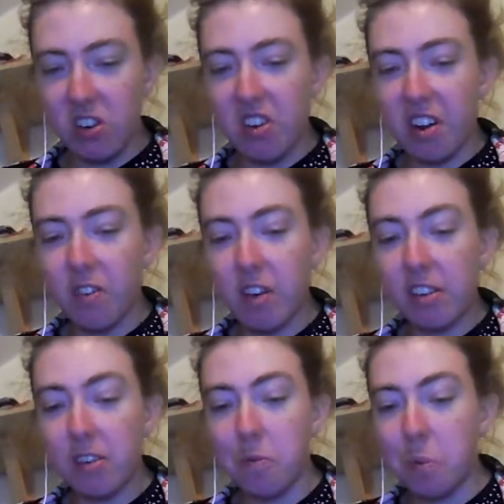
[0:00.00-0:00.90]
Children at
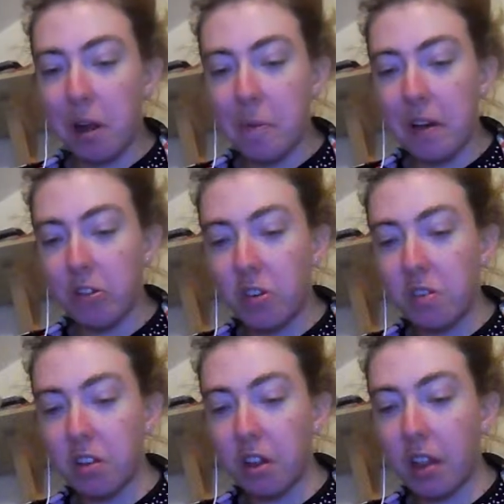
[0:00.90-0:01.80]
risk of blackmail
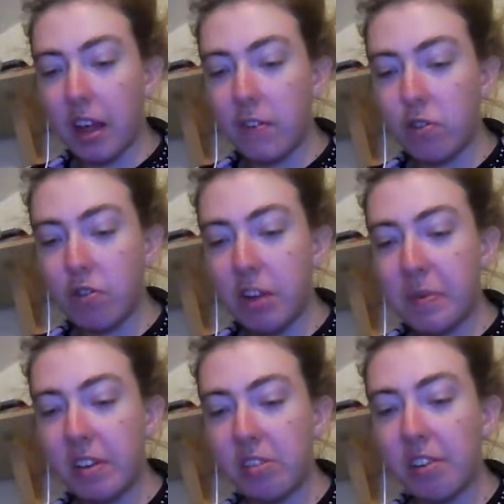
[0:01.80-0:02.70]
due to a live
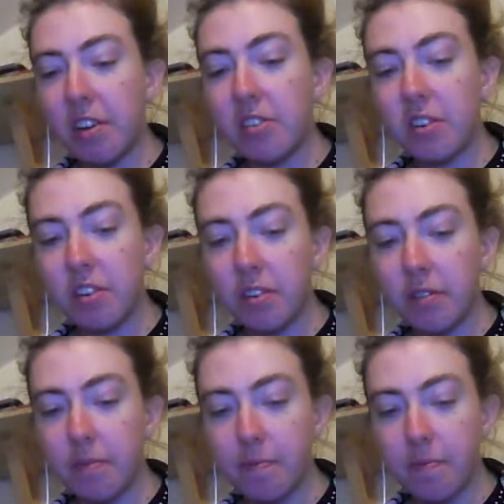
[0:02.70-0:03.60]
streaming surge.
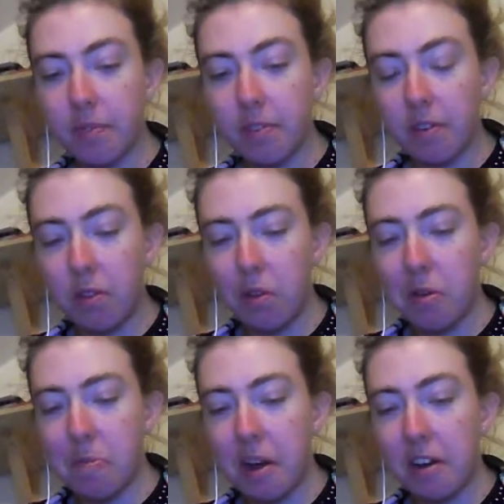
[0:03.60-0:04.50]

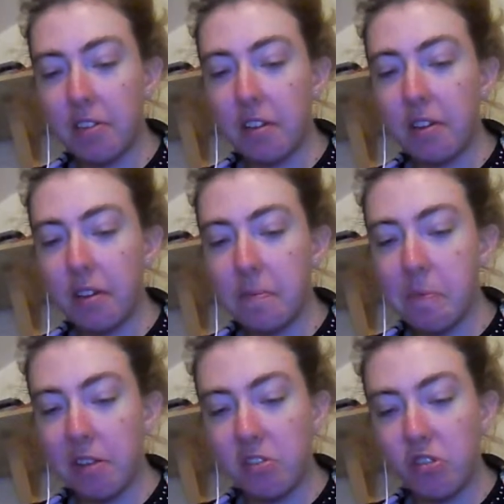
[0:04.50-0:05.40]
London
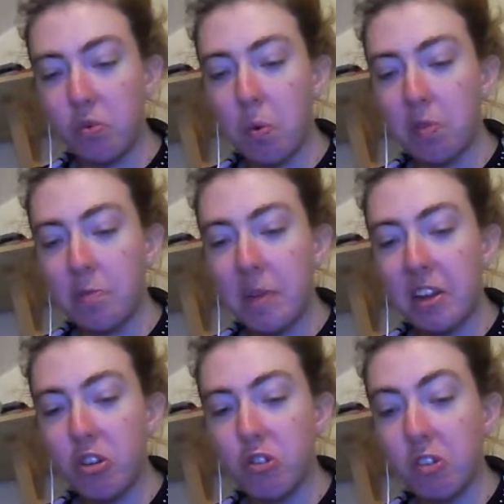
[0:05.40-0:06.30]
Paddington passengers warned of
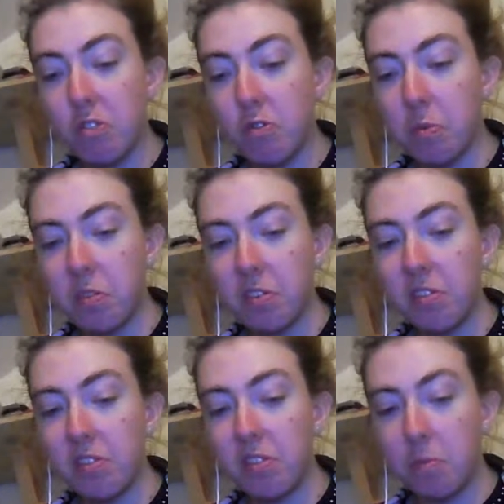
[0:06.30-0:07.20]
major
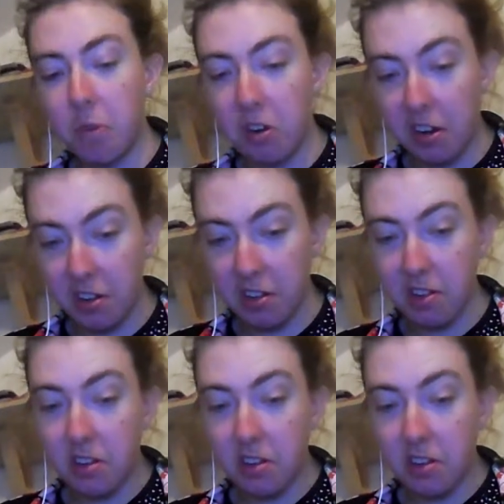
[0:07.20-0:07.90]
disruptions this morning.